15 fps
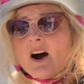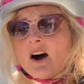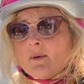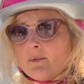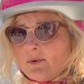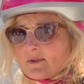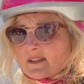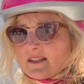I
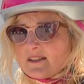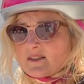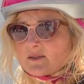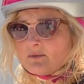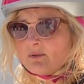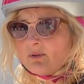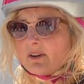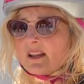walked it this
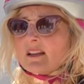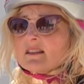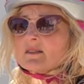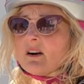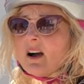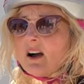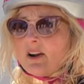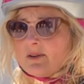morning, so
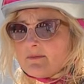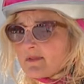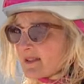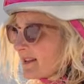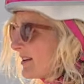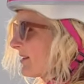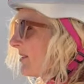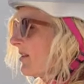I hope
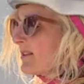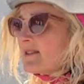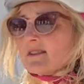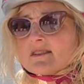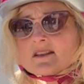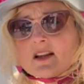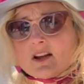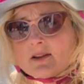so. I
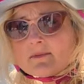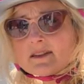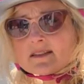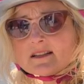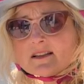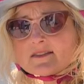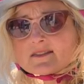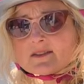just hope there's
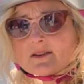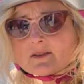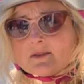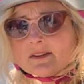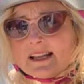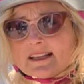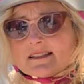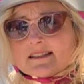enough
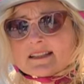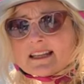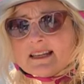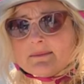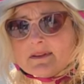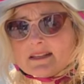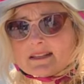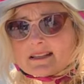cycle lanes to
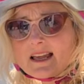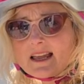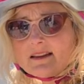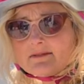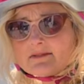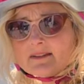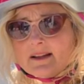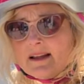keep me safe.
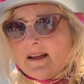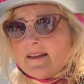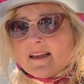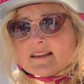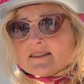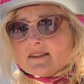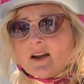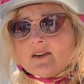
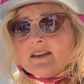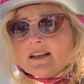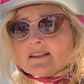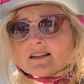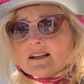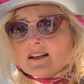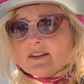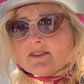There's no need
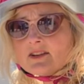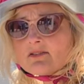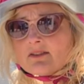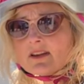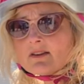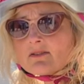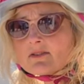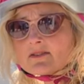to learn the
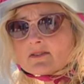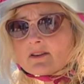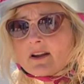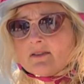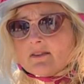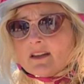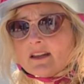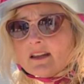Green Cross
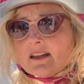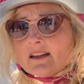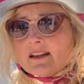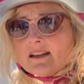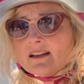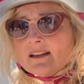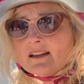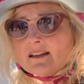code here.
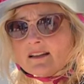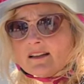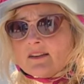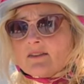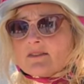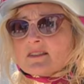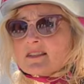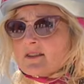
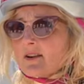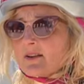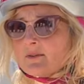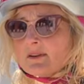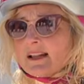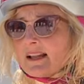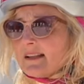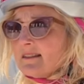You've got
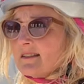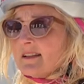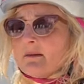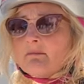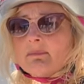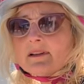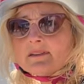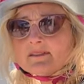cycle lanes in
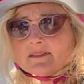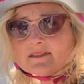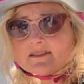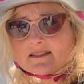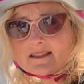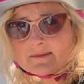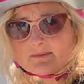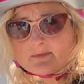
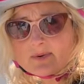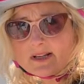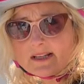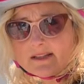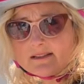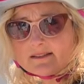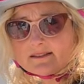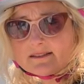abundance. It's
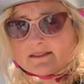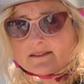brilliant.